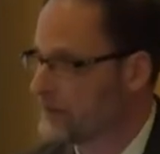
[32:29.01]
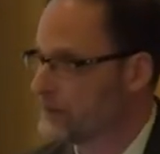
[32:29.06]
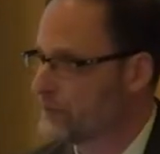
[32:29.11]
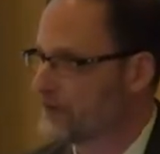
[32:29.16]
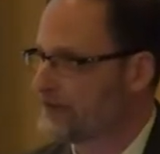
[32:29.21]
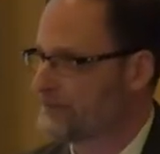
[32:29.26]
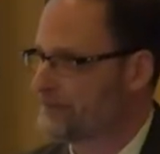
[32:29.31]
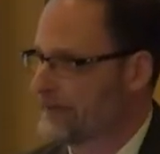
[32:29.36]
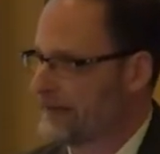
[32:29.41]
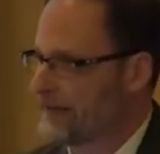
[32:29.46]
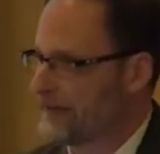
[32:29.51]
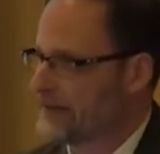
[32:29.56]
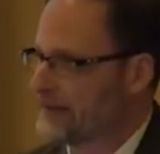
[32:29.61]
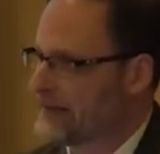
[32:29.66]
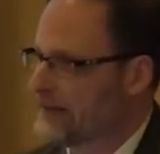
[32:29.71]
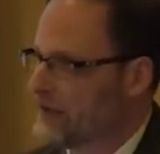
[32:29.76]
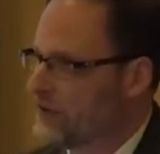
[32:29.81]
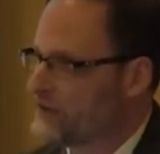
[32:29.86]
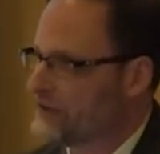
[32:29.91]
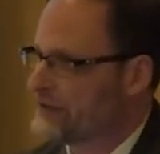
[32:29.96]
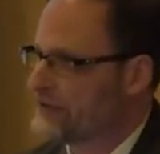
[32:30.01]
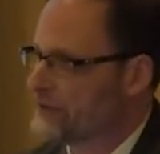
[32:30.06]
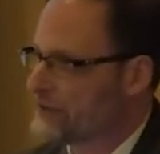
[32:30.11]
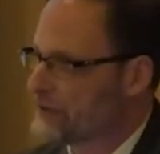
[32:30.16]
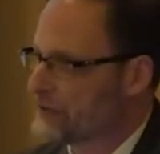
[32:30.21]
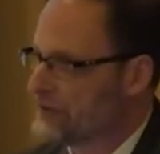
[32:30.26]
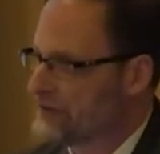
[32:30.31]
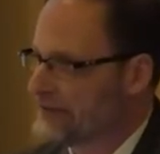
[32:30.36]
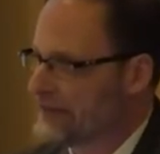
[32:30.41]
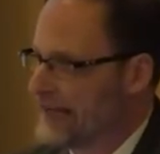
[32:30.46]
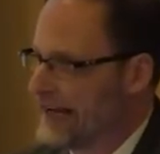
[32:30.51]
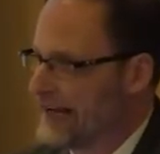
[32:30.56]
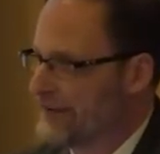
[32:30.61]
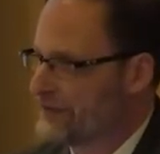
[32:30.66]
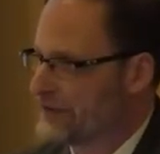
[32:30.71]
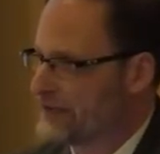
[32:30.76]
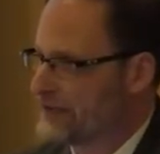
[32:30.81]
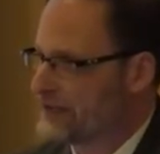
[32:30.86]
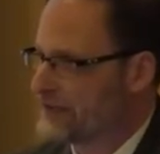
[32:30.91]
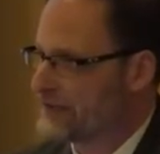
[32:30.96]
was paralleled in early
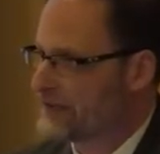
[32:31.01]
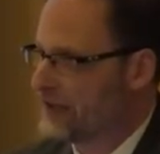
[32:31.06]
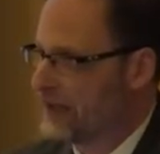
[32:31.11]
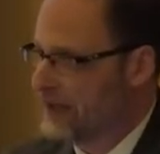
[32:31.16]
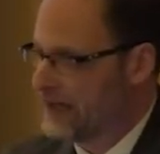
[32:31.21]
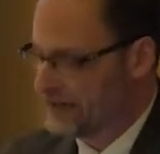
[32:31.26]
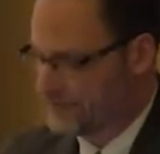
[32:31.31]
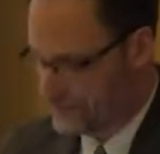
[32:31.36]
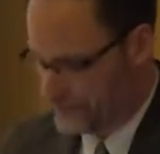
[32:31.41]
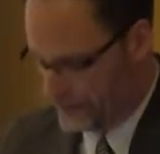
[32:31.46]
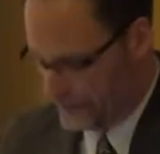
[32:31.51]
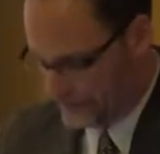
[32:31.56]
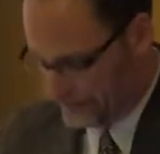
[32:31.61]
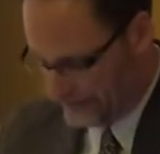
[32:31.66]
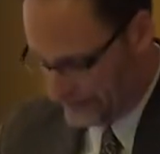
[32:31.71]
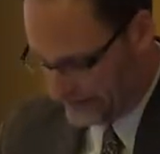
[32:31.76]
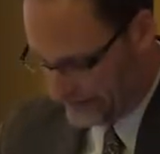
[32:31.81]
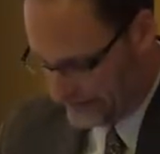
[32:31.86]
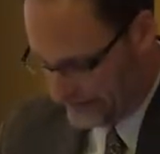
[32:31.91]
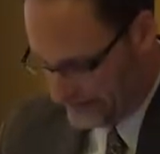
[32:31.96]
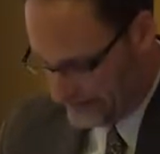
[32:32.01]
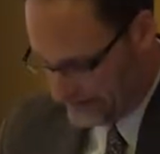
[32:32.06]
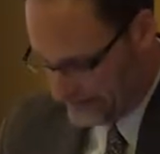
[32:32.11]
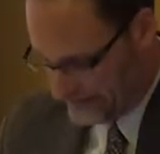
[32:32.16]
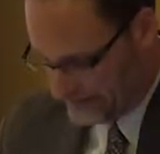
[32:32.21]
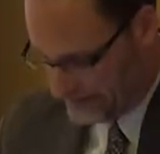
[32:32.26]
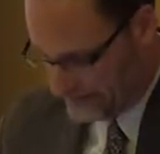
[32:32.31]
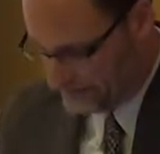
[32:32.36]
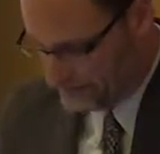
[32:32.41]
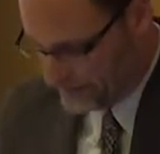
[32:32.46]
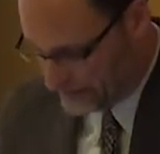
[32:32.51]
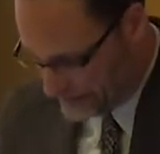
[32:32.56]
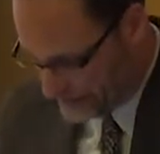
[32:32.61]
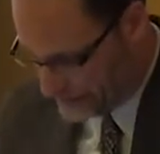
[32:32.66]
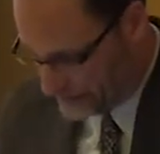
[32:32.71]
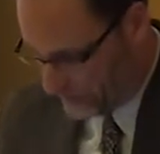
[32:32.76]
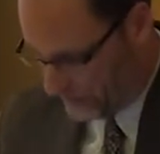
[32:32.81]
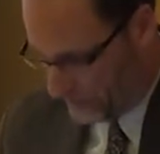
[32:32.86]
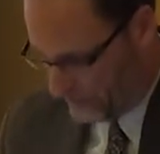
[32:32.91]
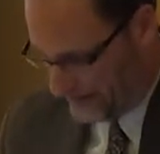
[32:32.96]
African converts'
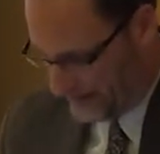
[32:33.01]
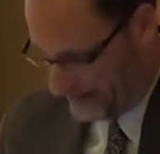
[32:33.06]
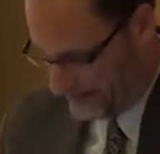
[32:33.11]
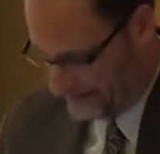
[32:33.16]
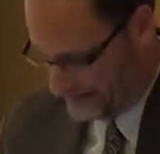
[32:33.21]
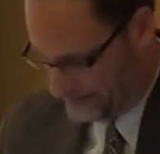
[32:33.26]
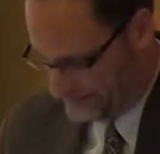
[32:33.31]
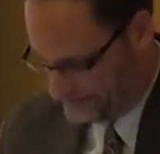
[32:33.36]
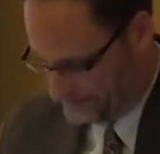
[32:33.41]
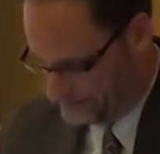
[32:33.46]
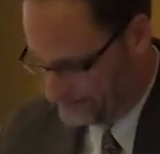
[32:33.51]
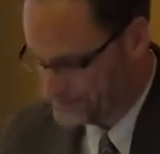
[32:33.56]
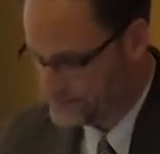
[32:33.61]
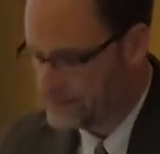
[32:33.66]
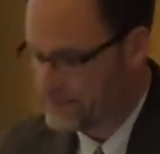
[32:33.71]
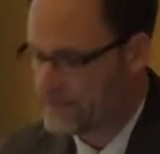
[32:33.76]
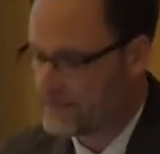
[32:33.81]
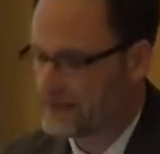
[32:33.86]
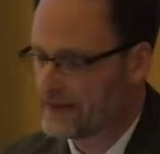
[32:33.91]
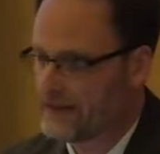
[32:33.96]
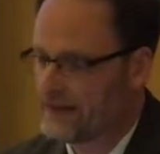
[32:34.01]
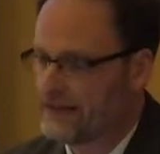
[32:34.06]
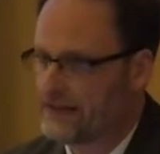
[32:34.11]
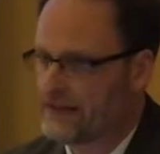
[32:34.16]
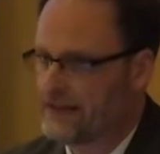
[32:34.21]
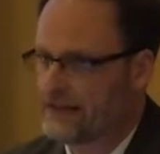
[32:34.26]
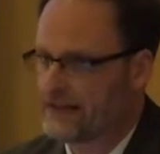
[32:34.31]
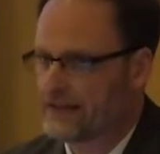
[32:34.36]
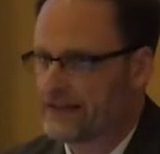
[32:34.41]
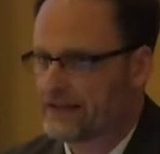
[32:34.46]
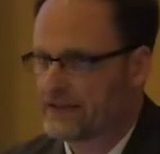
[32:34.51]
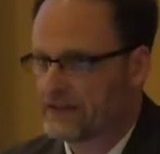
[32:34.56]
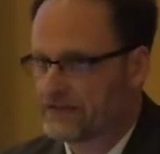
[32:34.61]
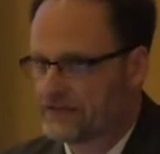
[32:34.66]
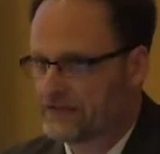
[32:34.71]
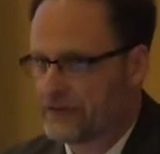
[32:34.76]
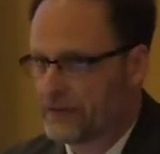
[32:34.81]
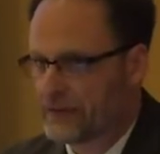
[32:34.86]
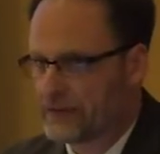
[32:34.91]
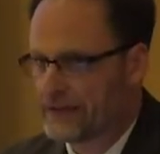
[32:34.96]
political thought. The
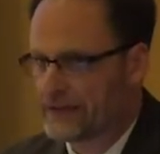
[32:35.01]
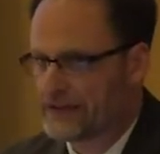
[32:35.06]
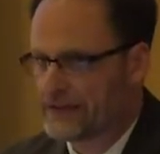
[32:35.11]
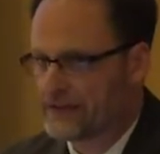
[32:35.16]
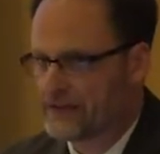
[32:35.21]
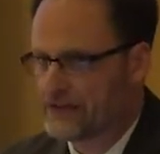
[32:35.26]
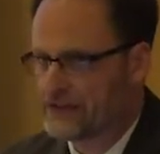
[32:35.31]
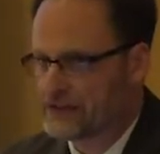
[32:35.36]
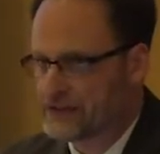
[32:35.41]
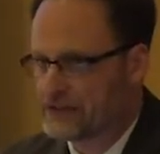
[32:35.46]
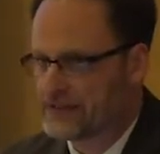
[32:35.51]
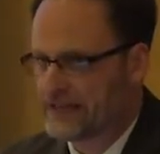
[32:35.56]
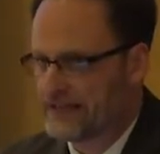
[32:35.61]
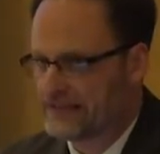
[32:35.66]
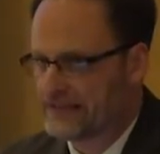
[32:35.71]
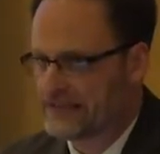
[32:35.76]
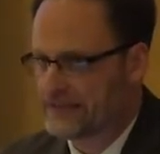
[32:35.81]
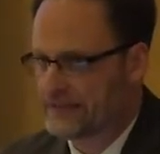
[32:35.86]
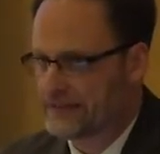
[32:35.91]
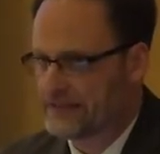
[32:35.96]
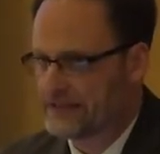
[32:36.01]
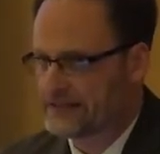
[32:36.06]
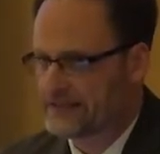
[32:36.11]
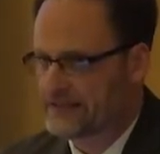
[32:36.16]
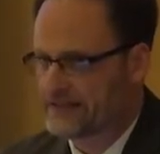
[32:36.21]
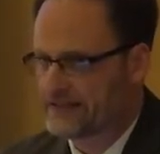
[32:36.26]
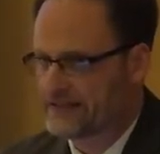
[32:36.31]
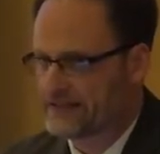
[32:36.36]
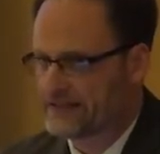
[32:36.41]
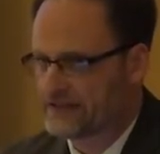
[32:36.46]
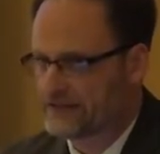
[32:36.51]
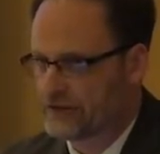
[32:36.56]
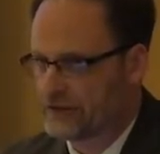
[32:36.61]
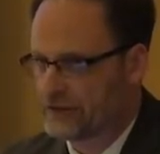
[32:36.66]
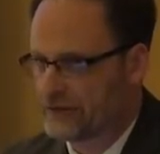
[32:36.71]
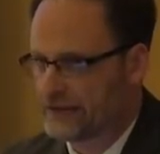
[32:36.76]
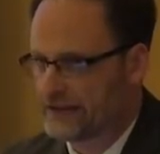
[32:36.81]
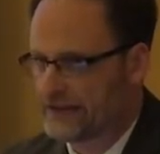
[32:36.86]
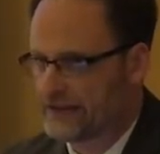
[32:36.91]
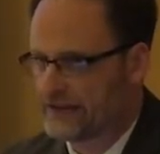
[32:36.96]
story of the New Testament is a
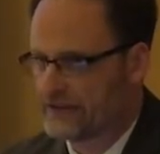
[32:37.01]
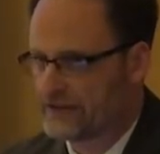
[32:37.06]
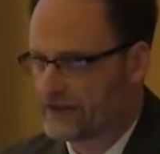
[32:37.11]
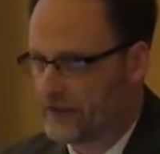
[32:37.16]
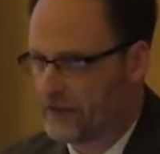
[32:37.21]
story of